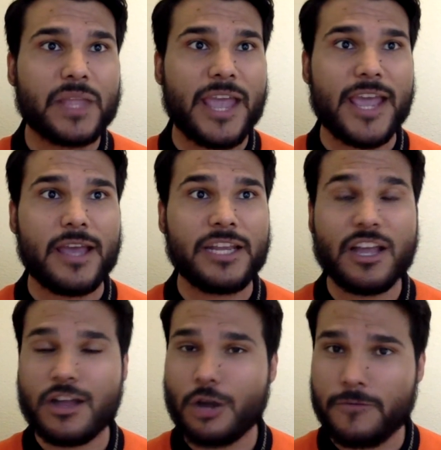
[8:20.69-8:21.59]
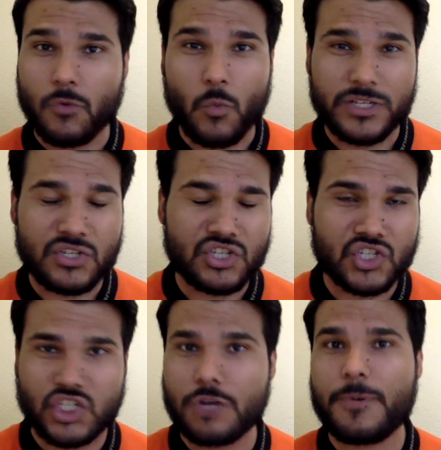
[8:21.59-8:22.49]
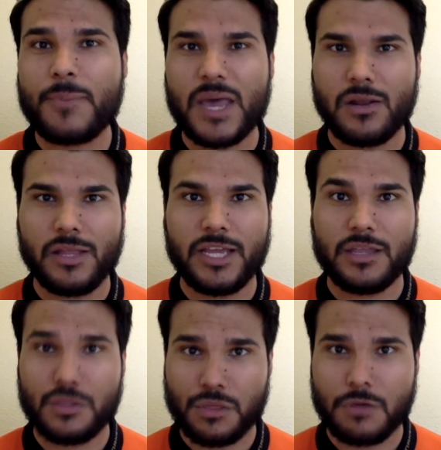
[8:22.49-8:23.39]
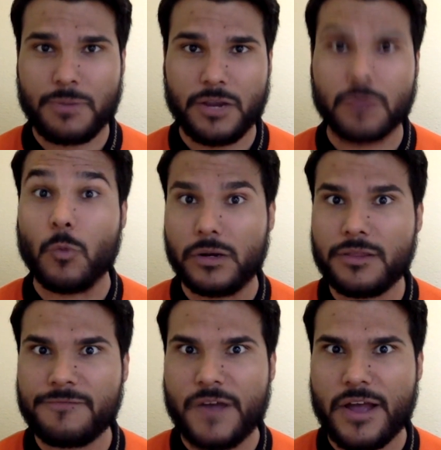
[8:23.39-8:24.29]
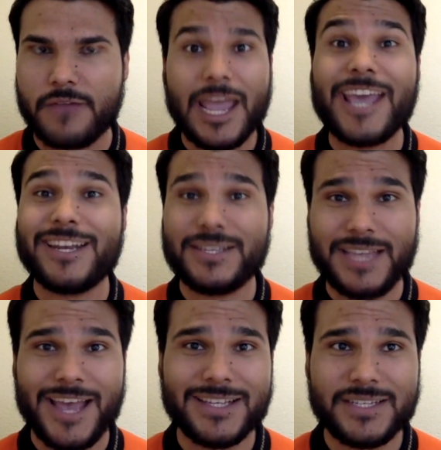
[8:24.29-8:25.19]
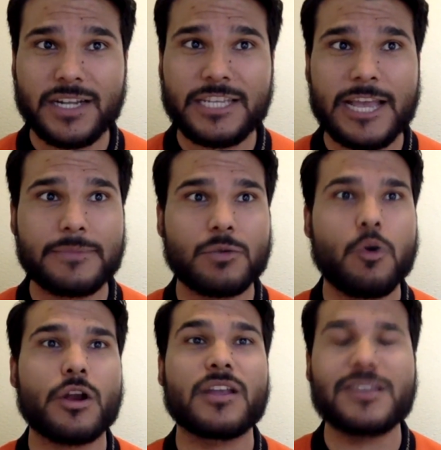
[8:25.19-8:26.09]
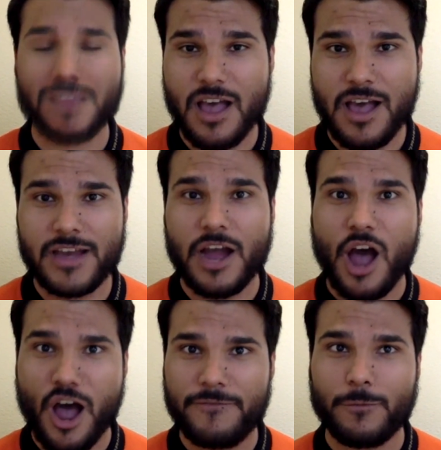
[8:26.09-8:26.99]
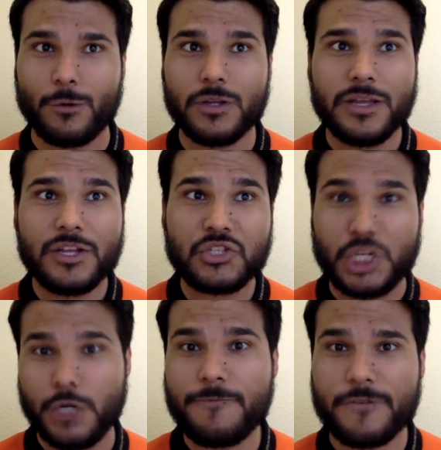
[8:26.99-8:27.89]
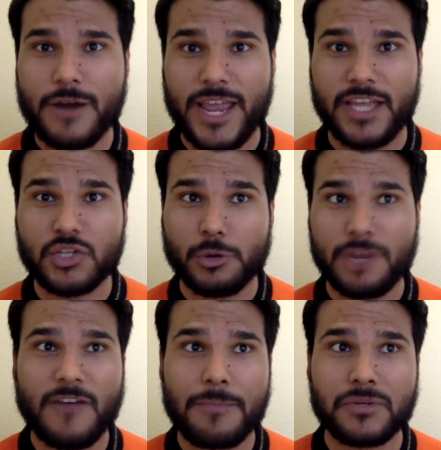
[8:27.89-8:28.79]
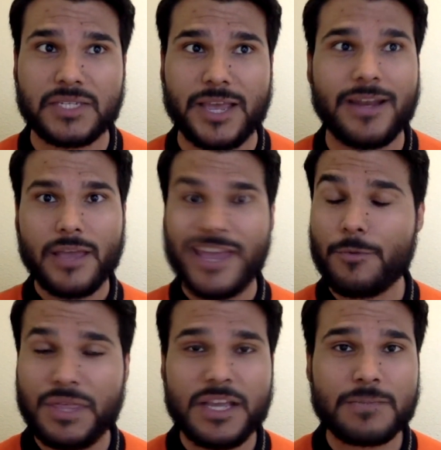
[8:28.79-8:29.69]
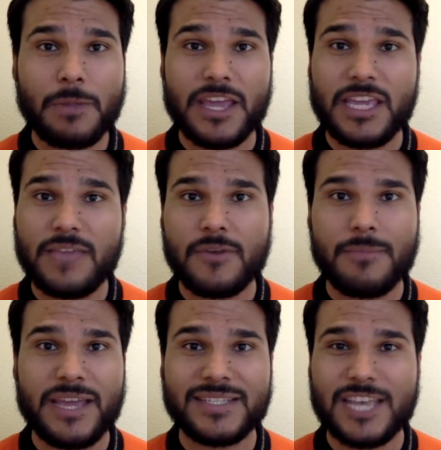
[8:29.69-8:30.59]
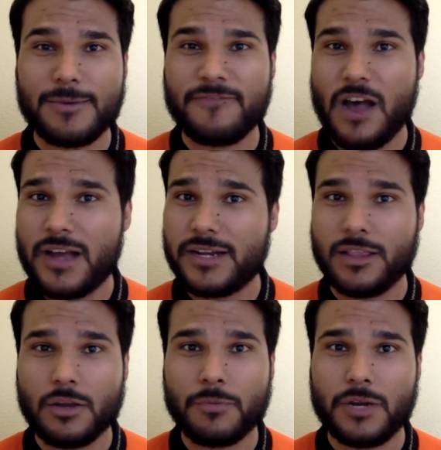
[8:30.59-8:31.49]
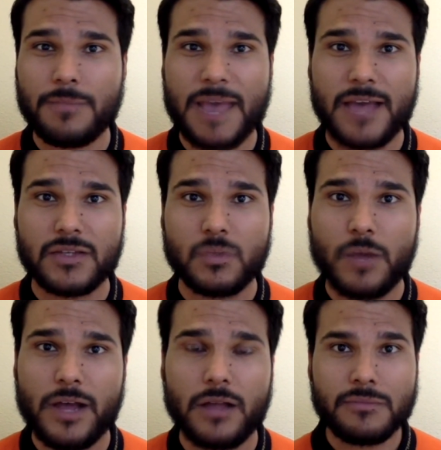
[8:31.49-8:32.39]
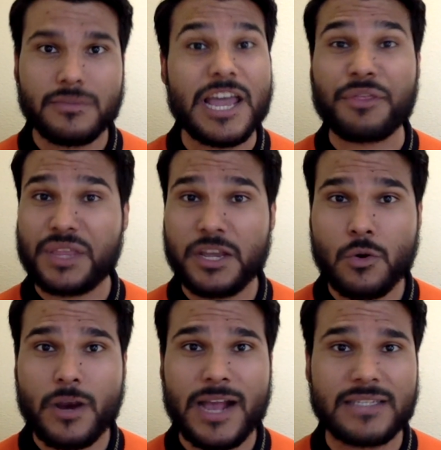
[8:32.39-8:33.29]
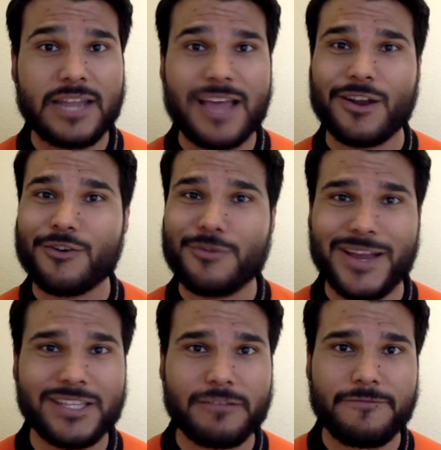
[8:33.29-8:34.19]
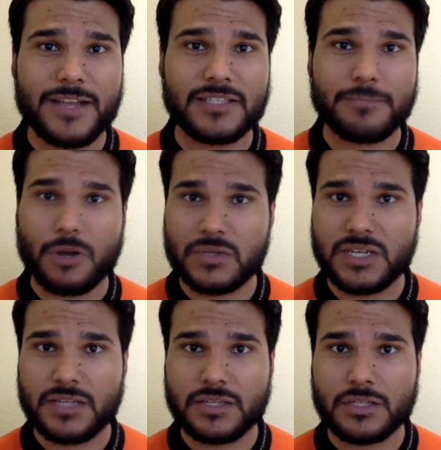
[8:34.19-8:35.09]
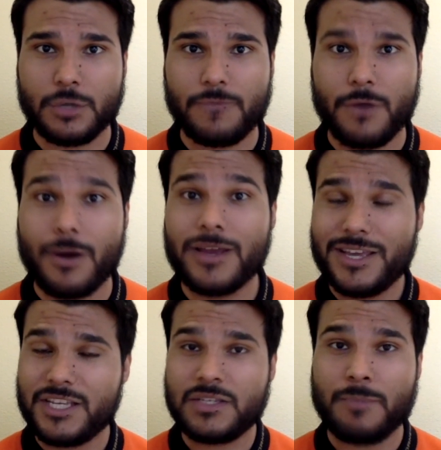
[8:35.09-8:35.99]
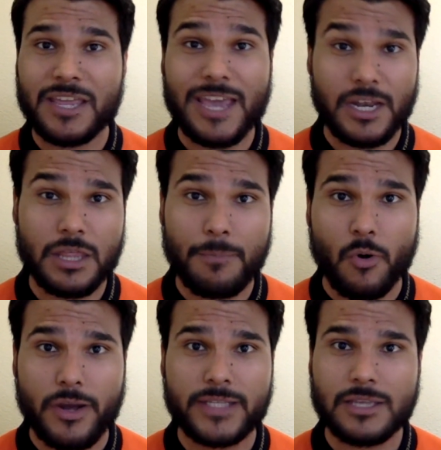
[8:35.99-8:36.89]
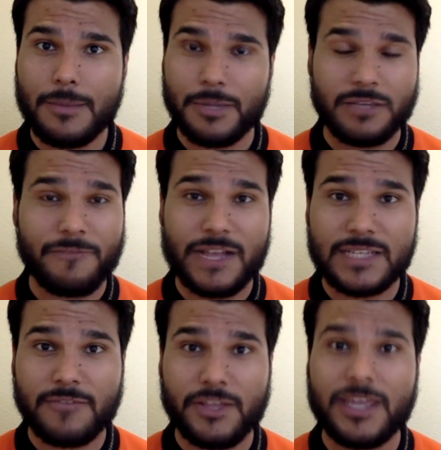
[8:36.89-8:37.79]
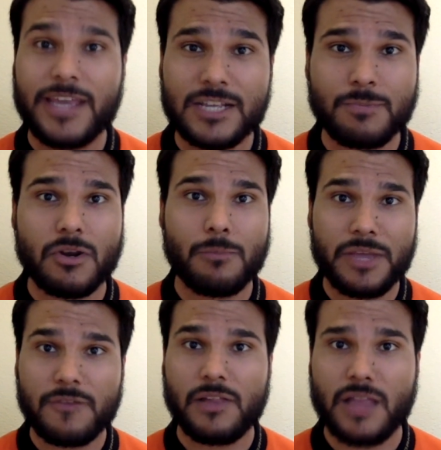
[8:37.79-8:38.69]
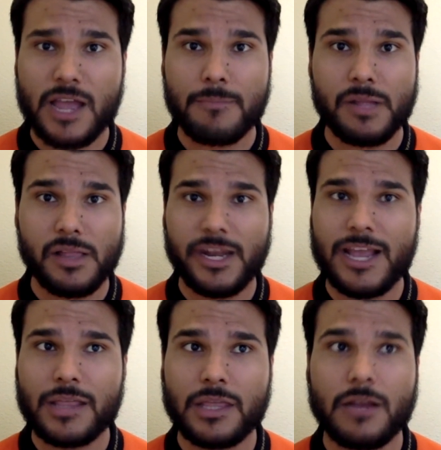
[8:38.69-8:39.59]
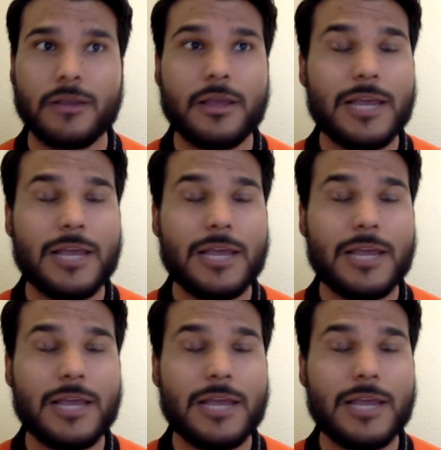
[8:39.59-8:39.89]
And he got called for one stupid penalty in the third period, one of the 5. And his exit attempts were god-awful. 2 for 8, 25%. And with his play, he even made Sami Vatanen look pretty bad as well. Now, Theodore hasn't had a great defensive postseason so far. He's been getting the points, but defensively, he has been a bit of a liability out there.